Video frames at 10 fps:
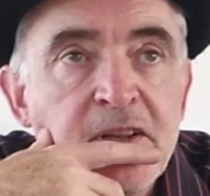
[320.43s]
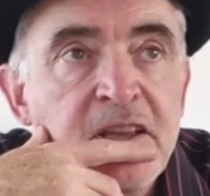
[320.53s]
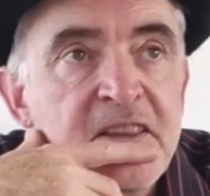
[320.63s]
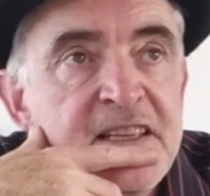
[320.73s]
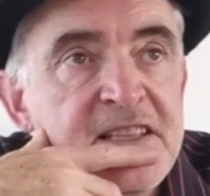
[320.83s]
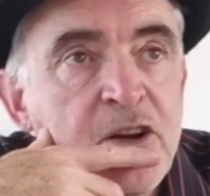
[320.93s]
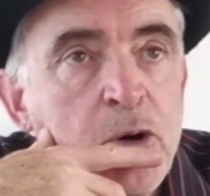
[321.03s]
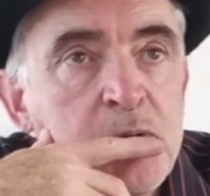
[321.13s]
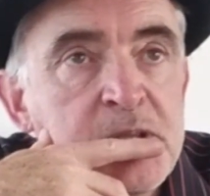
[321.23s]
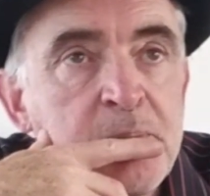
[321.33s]
of the things that
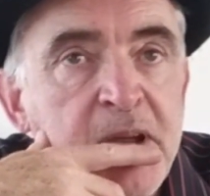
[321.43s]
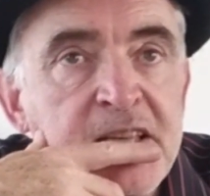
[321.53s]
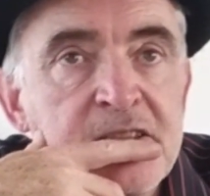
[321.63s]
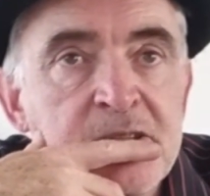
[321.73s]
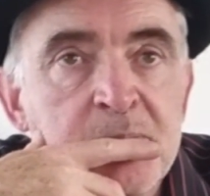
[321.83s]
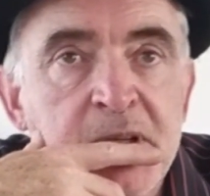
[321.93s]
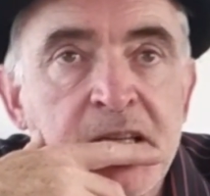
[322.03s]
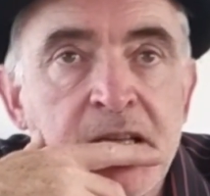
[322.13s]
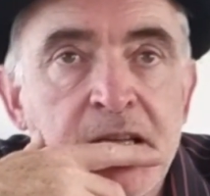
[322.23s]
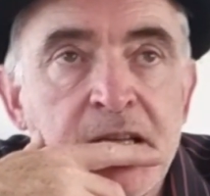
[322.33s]
always amazes
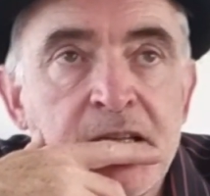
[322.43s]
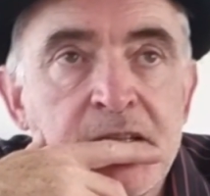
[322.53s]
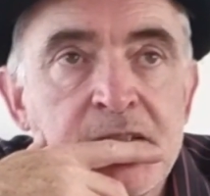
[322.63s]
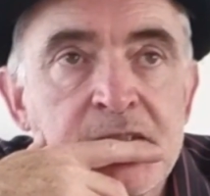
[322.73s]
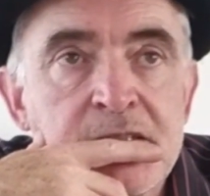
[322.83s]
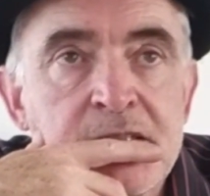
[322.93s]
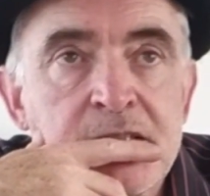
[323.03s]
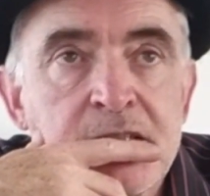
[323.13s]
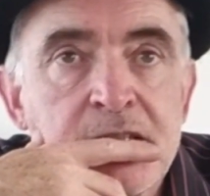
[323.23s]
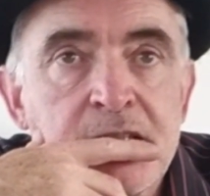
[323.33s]
me is
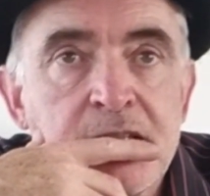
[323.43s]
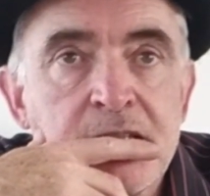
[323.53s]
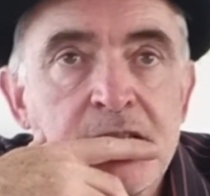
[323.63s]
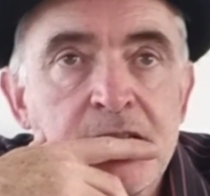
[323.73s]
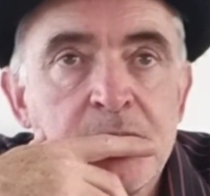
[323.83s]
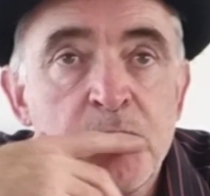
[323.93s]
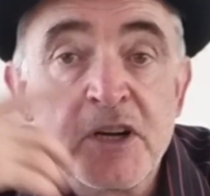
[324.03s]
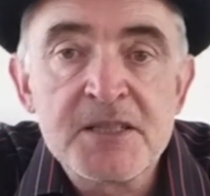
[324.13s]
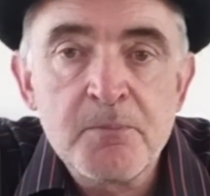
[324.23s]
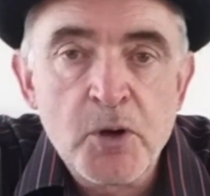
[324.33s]

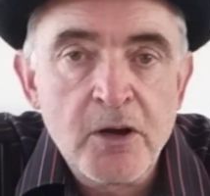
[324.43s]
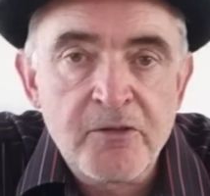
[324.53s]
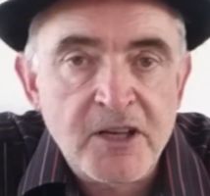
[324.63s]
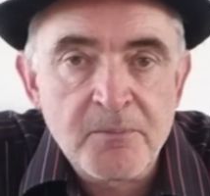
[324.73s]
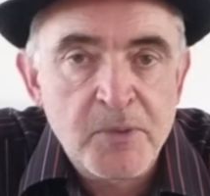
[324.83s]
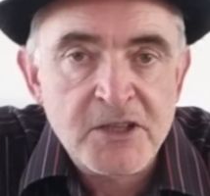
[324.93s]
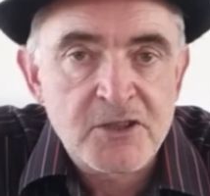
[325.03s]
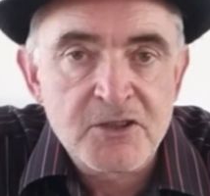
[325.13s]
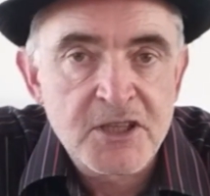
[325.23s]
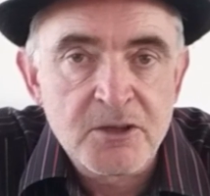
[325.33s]
present perfect and past
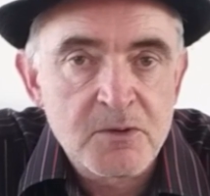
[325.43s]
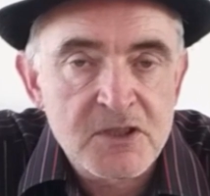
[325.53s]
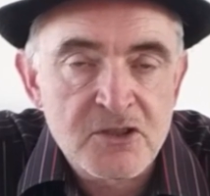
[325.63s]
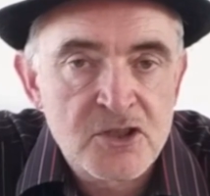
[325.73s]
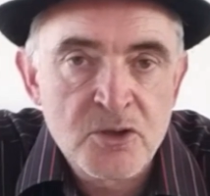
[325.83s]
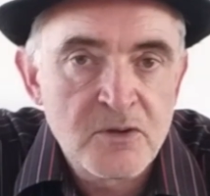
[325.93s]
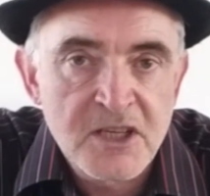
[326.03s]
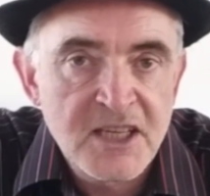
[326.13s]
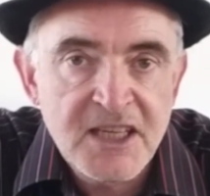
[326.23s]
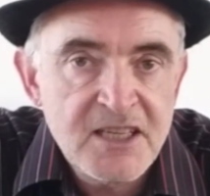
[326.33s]
continuous are two of the
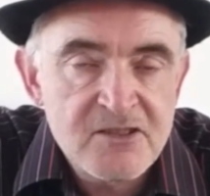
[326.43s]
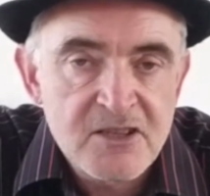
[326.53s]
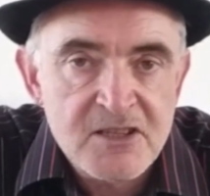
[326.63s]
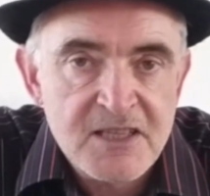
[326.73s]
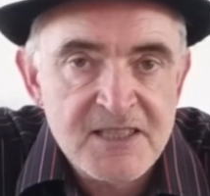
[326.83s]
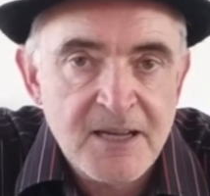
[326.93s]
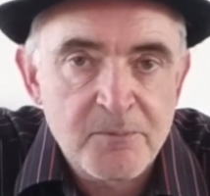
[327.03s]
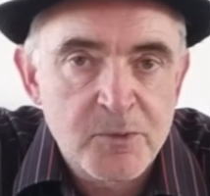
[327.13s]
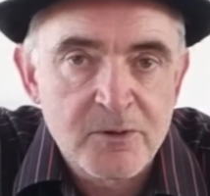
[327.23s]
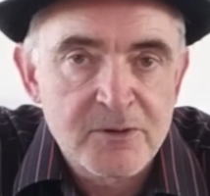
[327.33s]
easiest
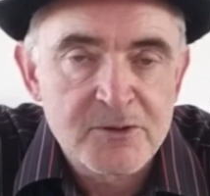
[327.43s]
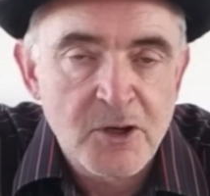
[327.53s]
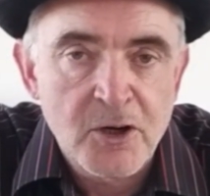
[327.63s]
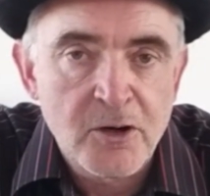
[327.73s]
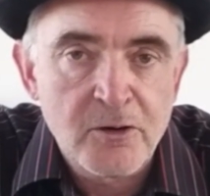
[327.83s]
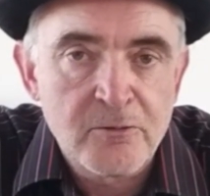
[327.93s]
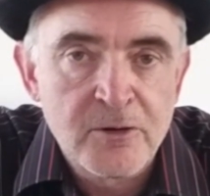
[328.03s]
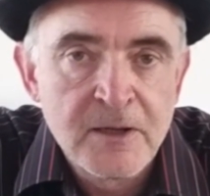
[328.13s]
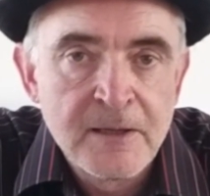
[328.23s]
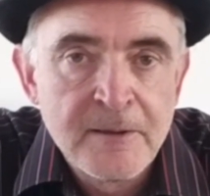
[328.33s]
examples of
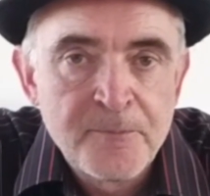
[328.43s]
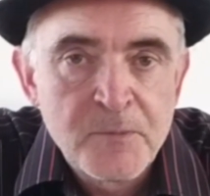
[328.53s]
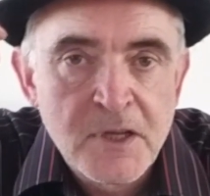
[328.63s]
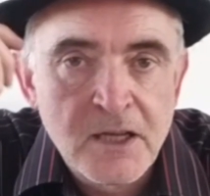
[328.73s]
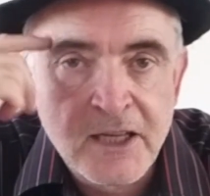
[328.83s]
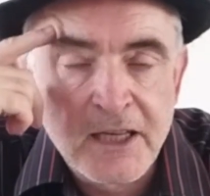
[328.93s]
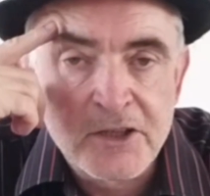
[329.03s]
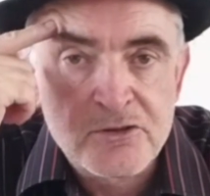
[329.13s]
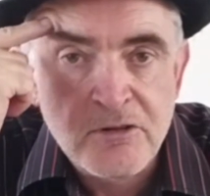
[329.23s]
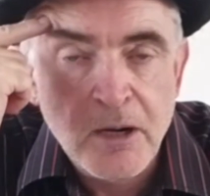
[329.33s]

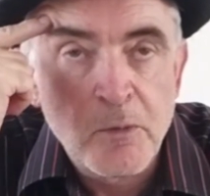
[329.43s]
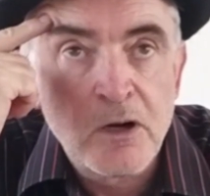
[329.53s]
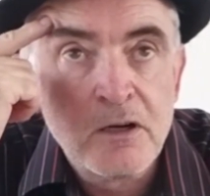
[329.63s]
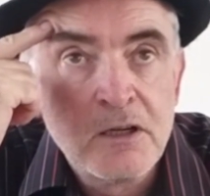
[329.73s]
English grammar,